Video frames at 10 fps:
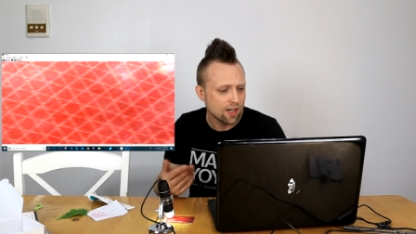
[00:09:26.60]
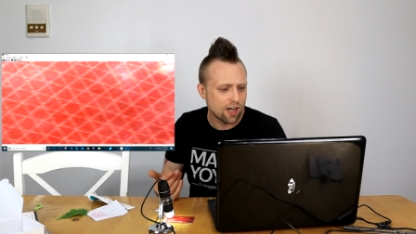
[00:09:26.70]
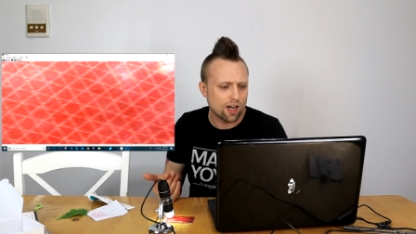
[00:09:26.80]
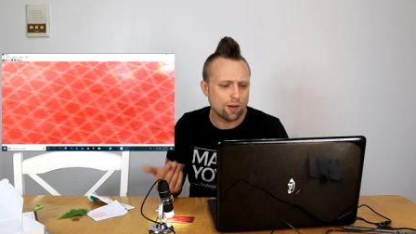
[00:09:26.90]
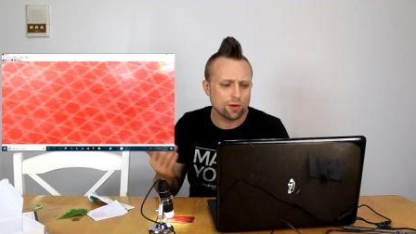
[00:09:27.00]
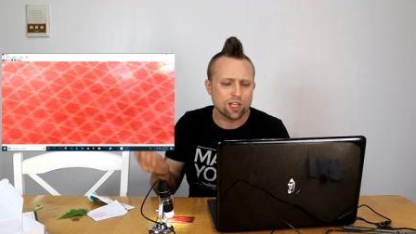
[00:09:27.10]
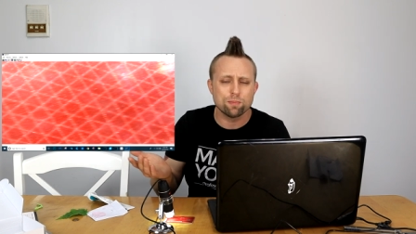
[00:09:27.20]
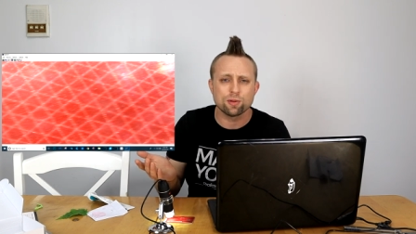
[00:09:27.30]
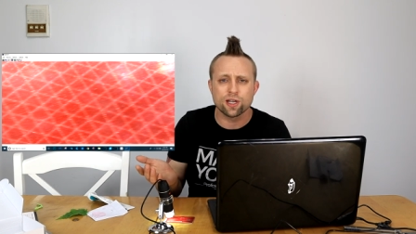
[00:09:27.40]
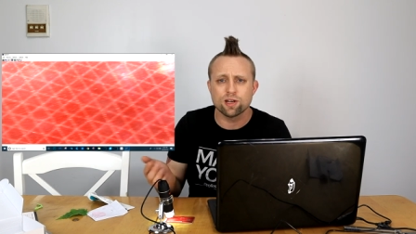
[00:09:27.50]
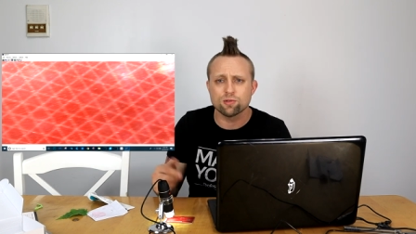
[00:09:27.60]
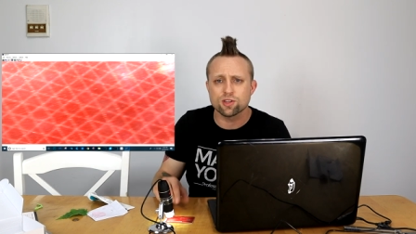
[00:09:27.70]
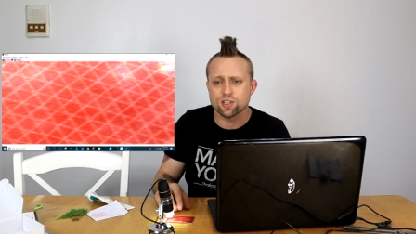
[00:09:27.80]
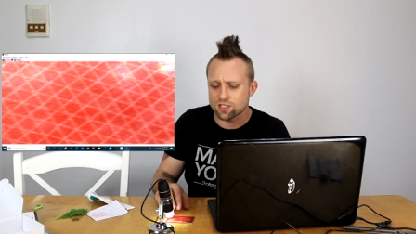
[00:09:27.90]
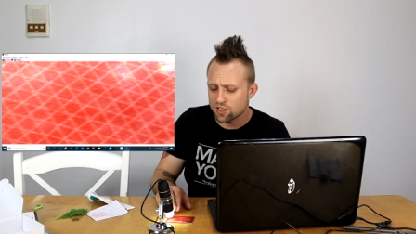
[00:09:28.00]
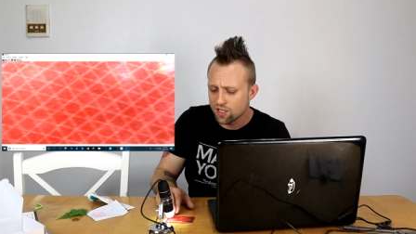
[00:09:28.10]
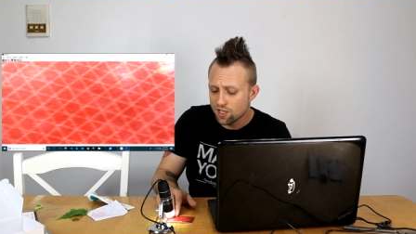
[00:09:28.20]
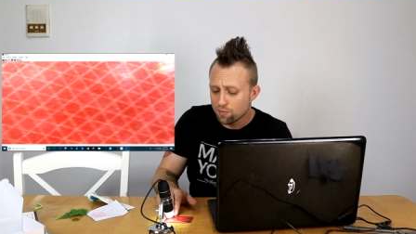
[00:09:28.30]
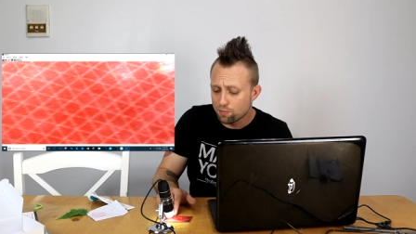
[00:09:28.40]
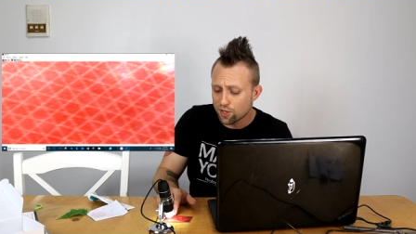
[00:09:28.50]
Uh, I'm gonna keep playing with this.
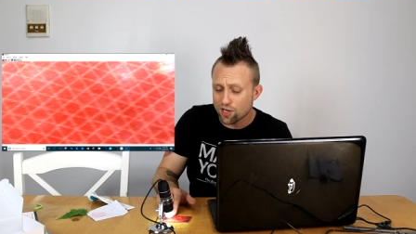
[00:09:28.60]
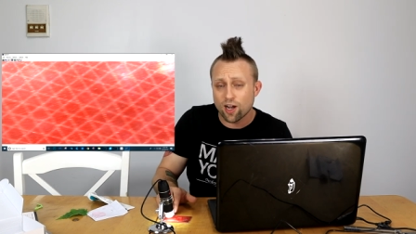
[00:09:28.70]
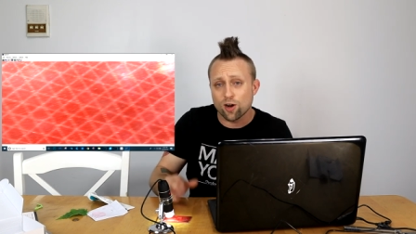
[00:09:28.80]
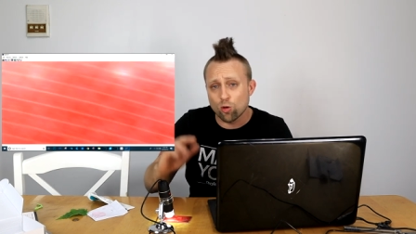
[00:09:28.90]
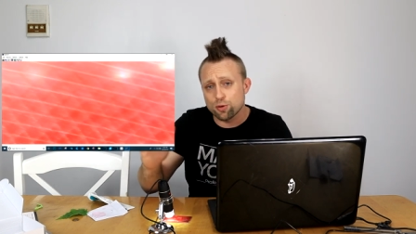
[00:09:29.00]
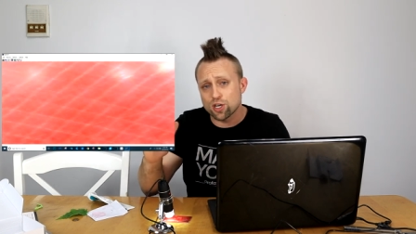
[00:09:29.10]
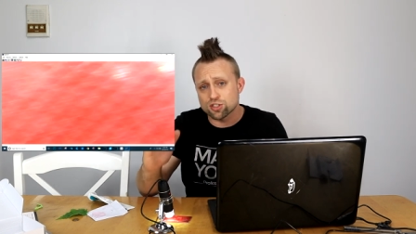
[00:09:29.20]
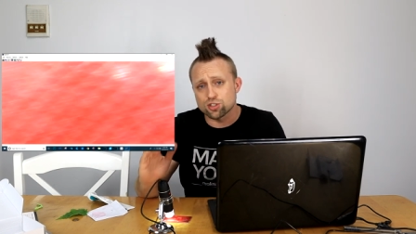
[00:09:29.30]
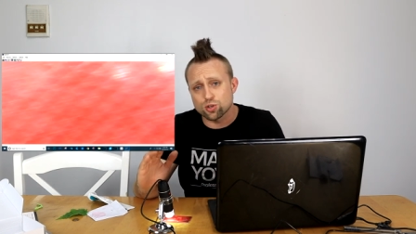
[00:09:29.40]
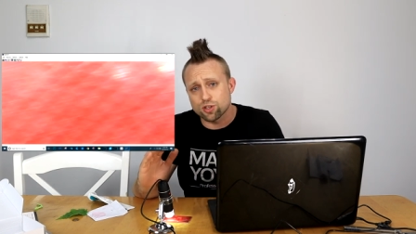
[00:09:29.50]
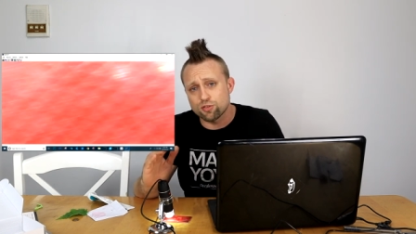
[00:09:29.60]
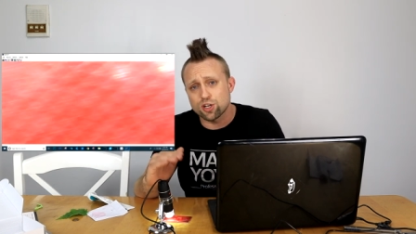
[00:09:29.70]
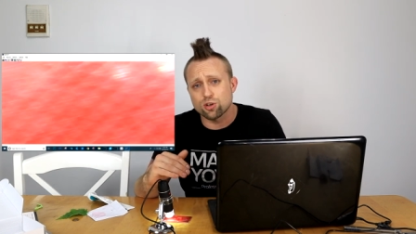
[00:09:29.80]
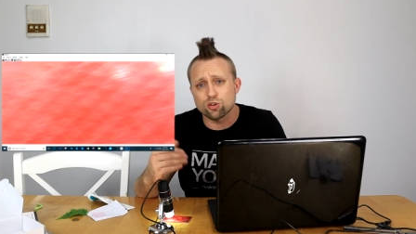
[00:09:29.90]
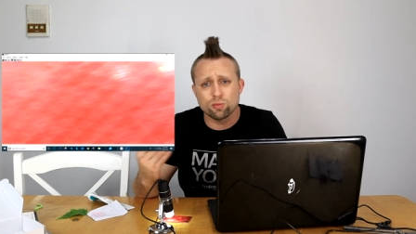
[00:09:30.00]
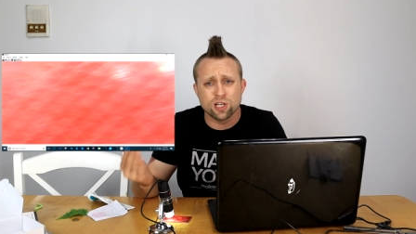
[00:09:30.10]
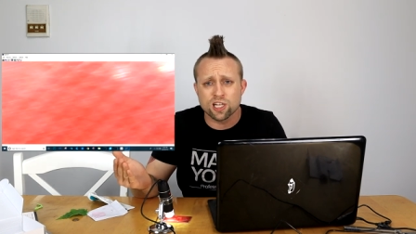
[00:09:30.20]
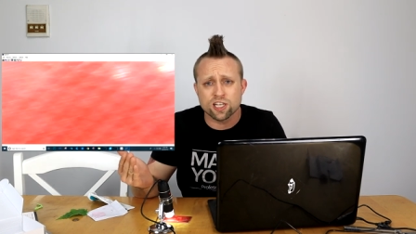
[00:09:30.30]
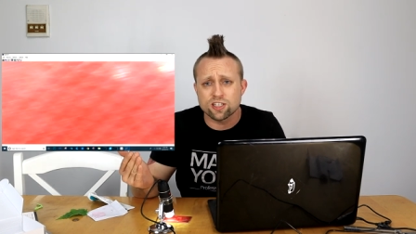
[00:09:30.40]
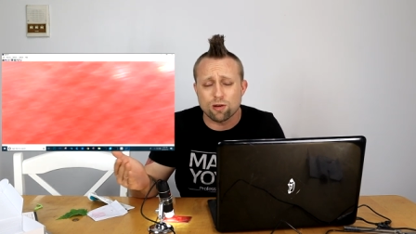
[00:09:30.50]
But I hope you guys enjoyed the video. There'll be a
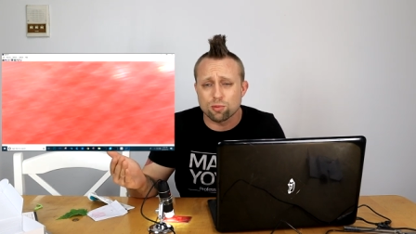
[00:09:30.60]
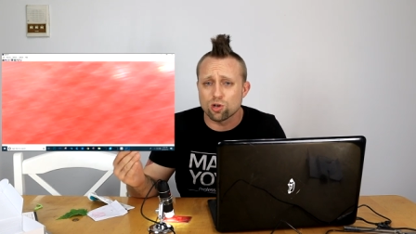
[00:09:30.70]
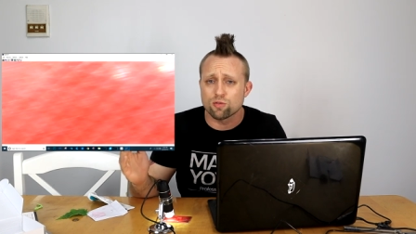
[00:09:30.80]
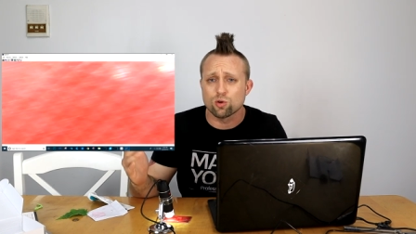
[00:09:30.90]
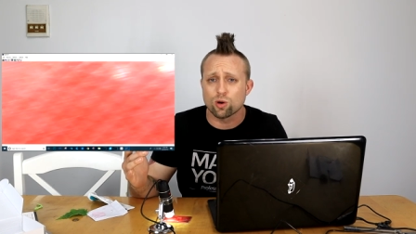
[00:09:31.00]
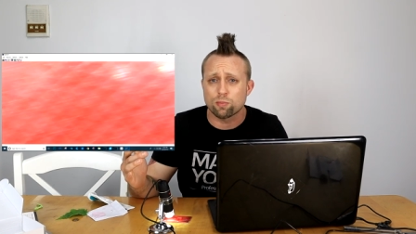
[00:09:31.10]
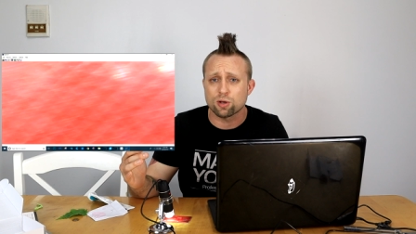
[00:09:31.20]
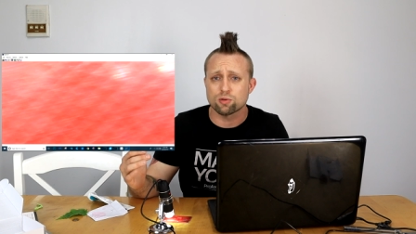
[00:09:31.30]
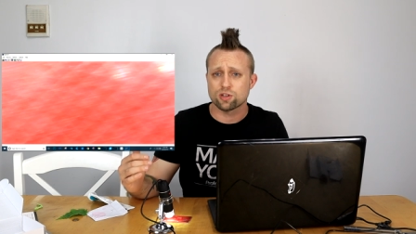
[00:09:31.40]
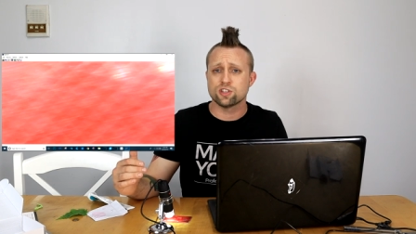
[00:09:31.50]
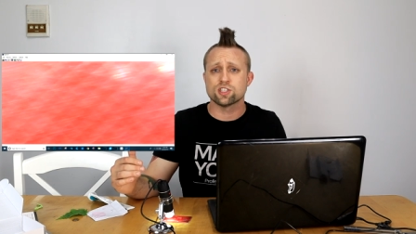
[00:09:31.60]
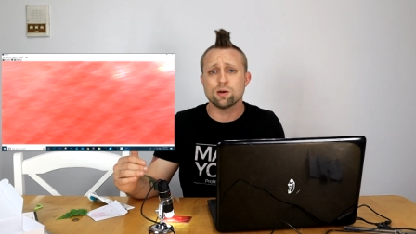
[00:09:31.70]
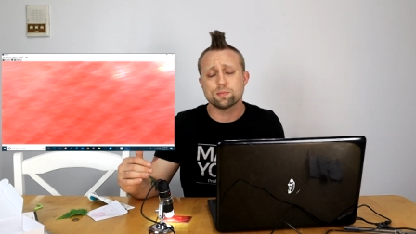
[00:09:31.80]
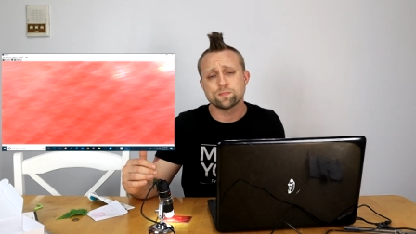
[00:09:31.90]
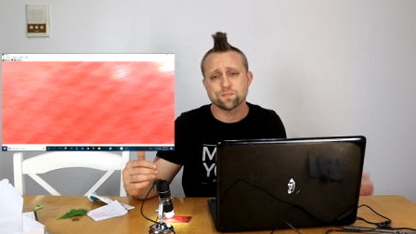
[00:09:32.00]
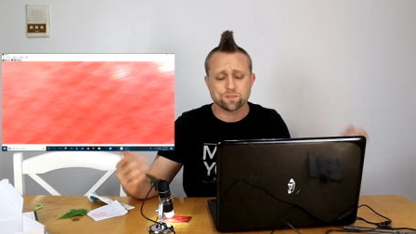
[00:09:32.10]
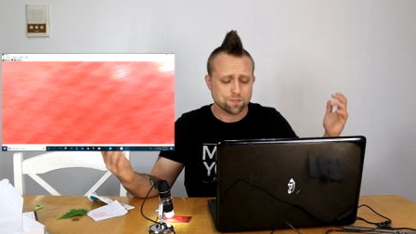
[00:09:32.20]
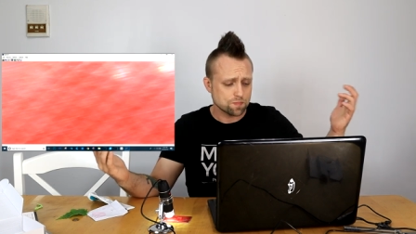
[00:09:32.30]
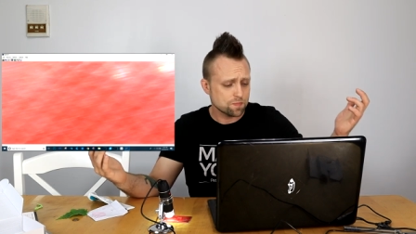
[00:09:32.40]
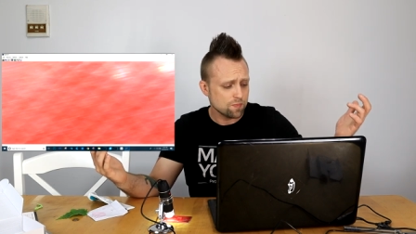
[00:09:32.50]
link down below if you want to pick one of these up.
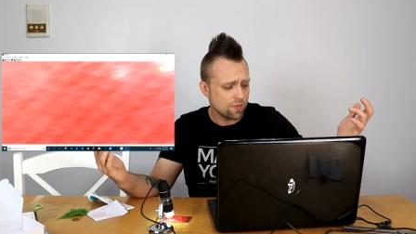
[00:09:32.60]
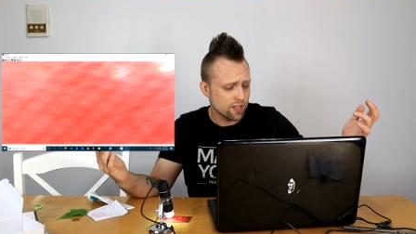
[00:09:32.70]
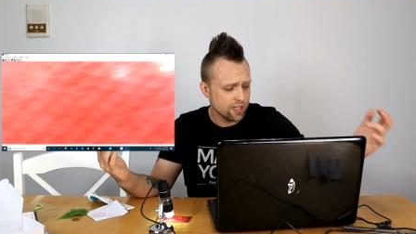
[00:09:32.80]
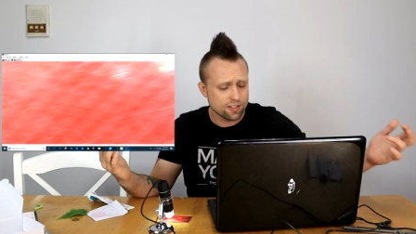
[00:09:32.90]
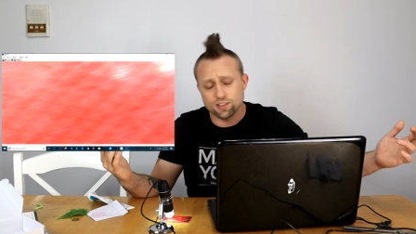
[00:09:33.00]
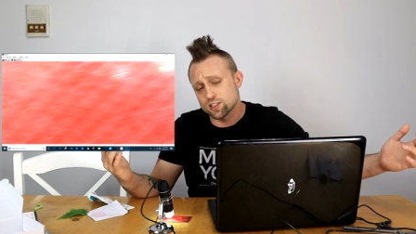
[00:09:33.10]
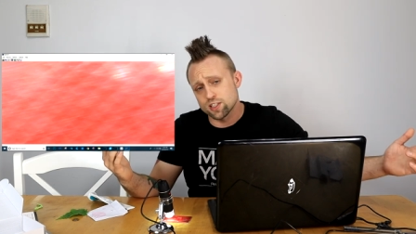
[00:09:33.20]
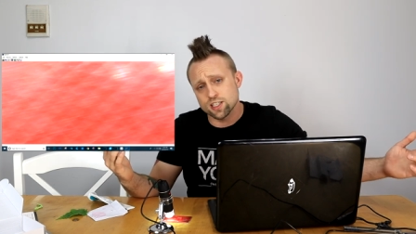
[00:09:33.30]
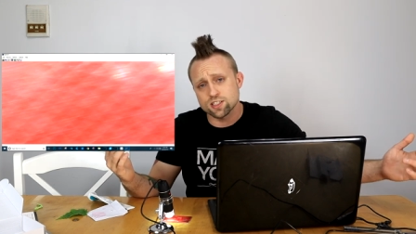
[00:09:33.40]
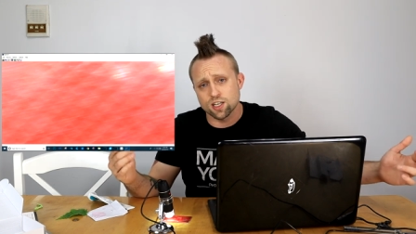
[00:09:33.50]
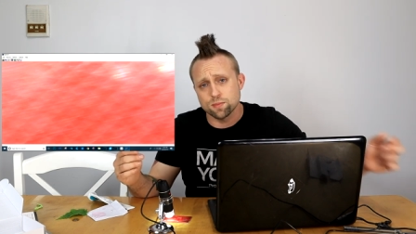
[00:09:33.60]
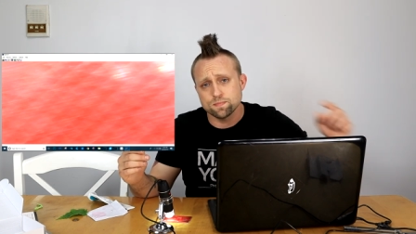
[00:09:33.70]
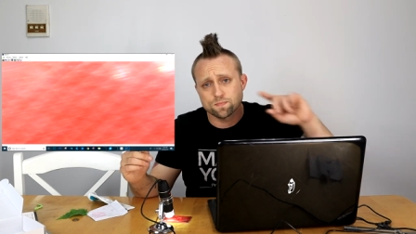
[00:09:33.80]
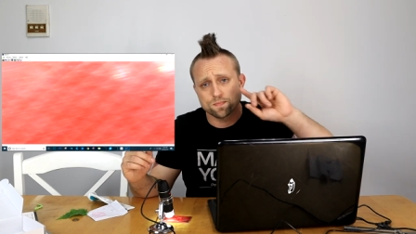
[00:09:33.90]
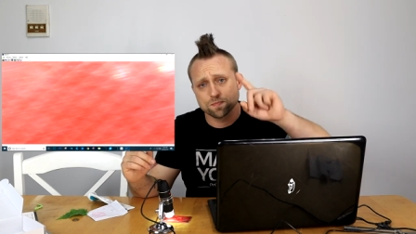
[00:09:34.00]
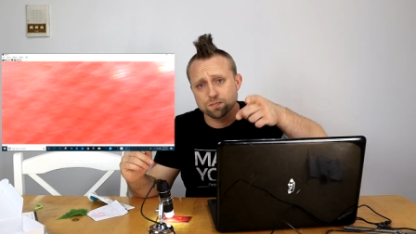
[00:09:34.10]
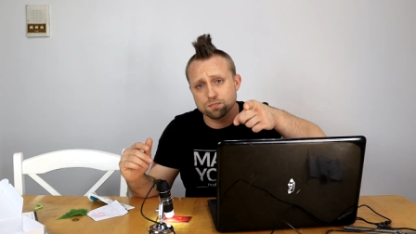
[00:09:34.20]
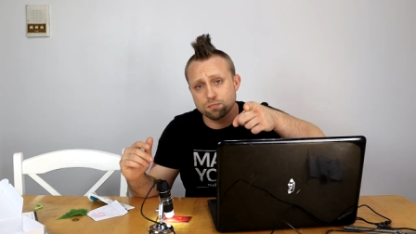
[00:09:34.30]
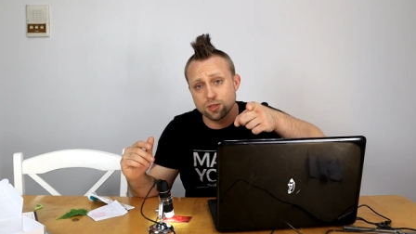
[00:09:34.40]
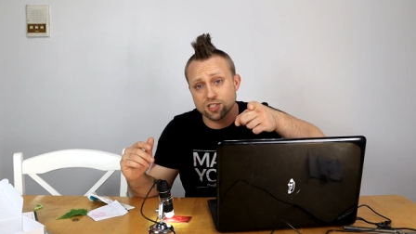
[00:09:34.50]
And until next time,
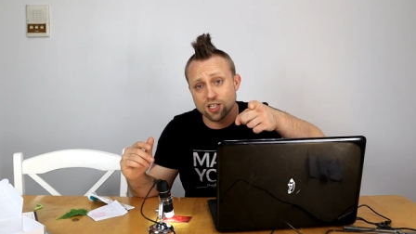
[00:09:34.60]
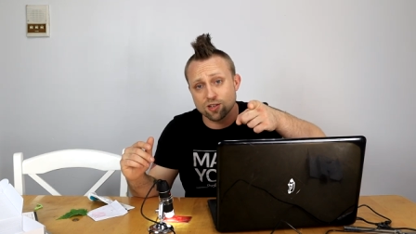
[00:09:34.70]
peace